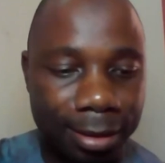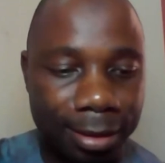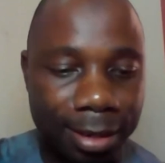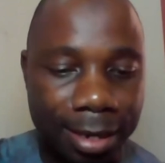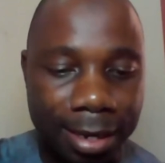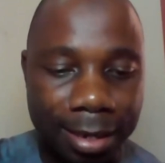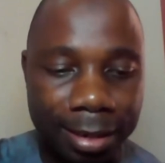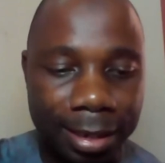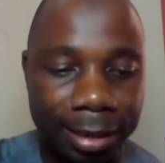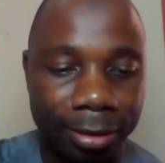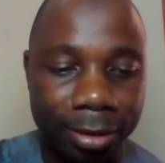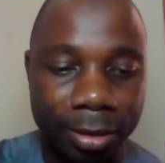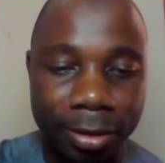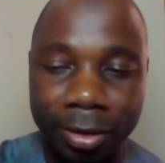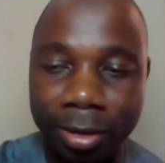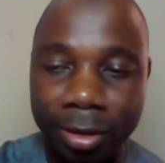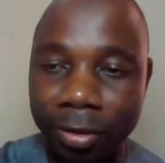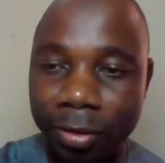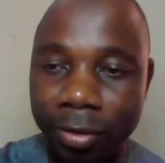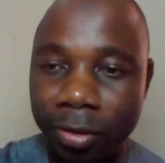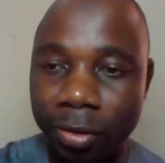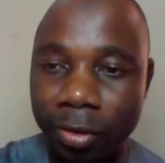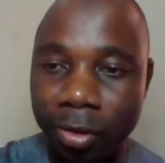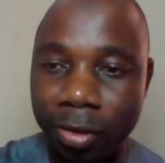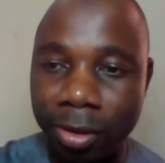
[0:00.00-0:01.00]
and let us
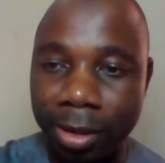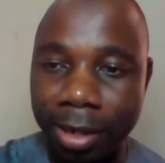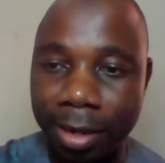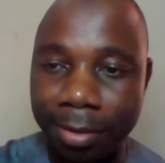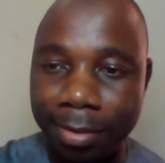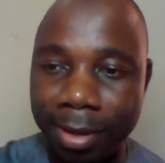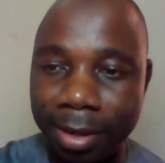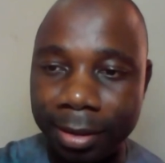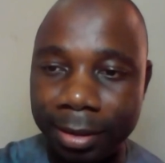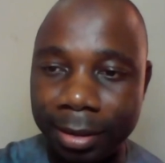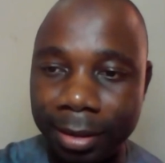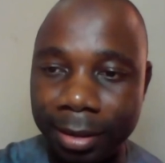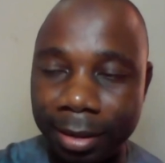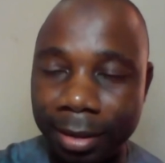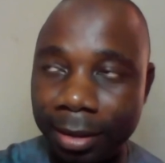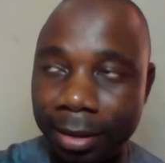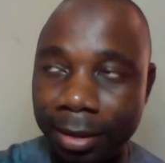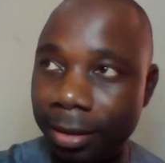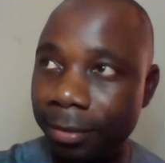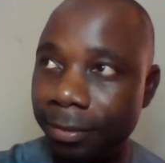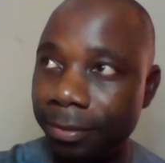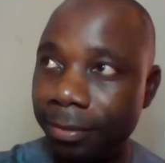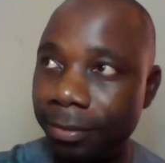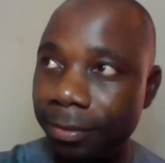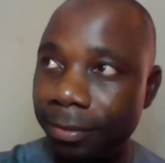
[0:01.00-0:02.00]
also talk about
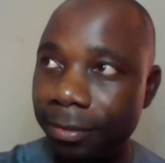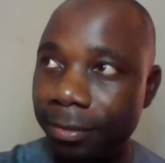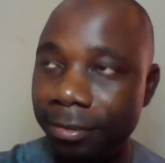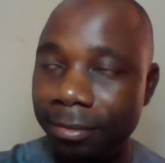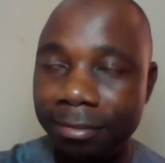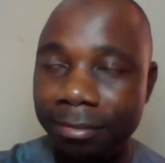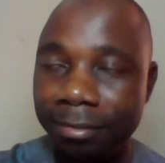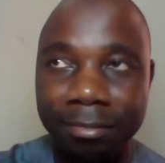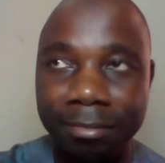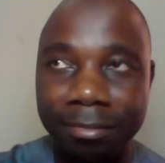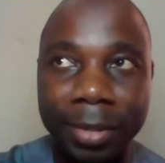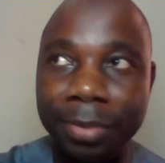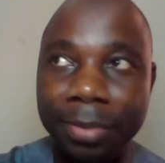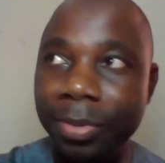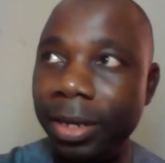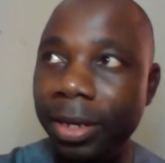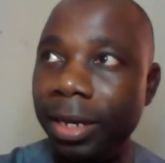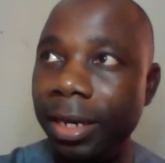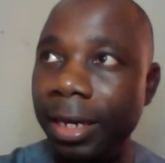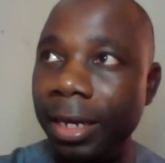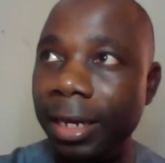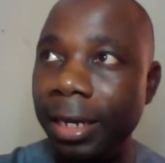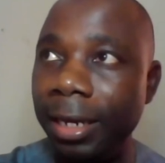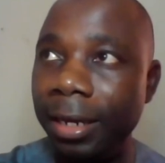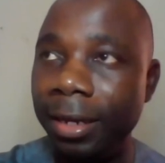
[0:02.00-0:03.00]

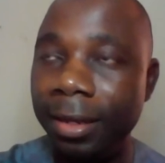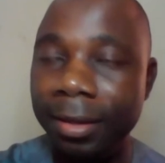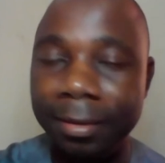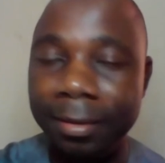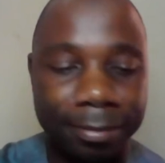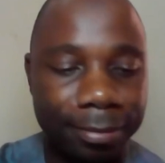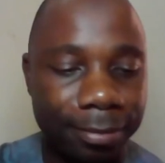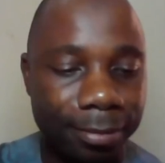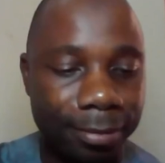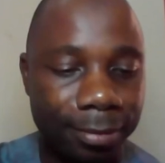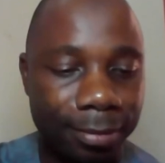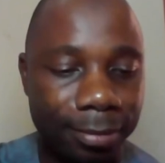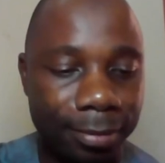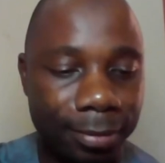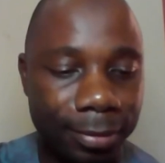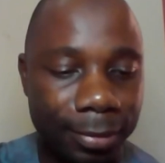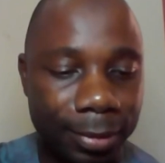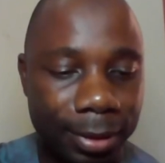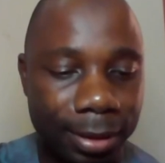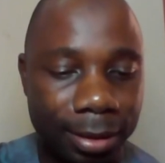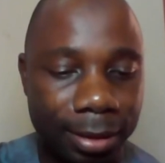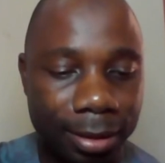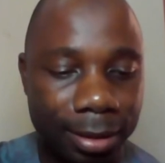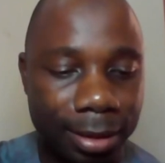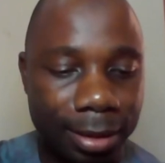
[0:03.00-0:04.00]
maybe
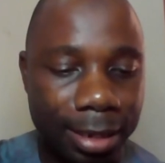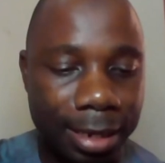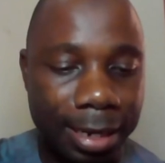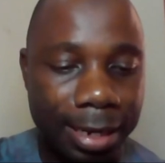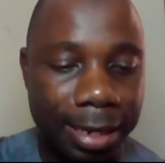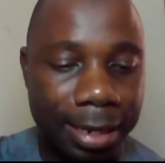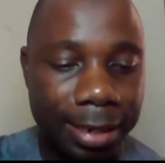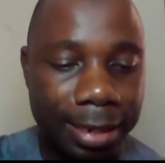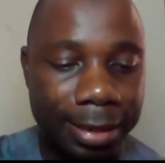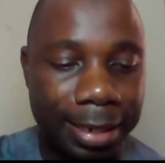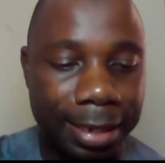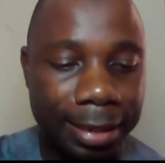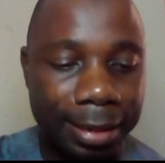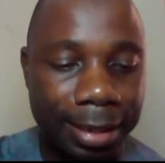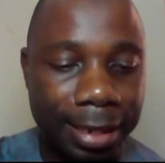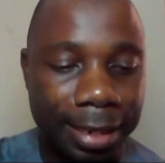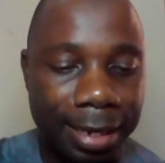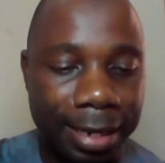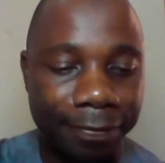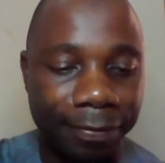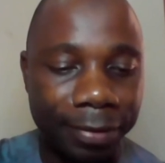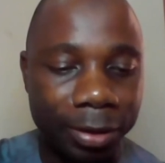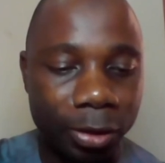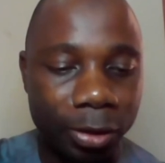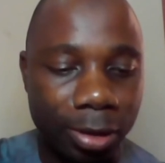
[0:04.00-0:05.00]

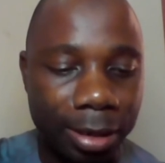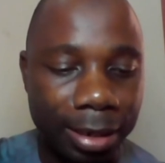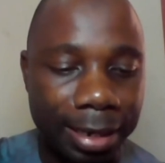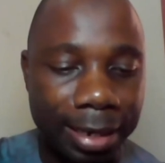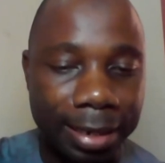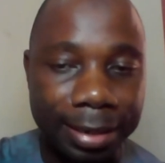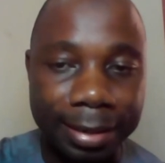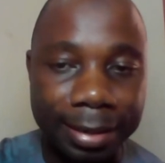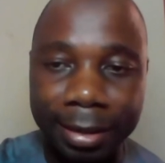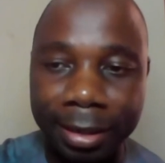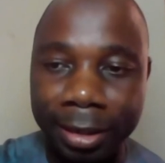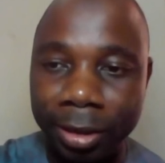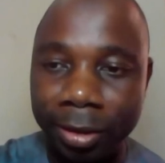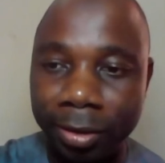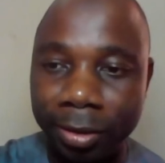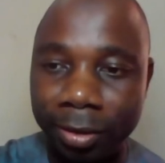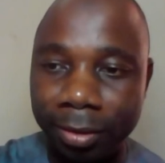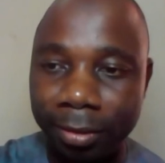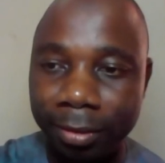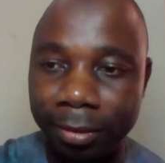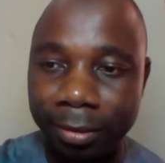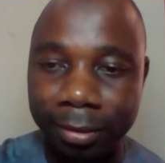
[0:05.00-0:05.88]
data visualization.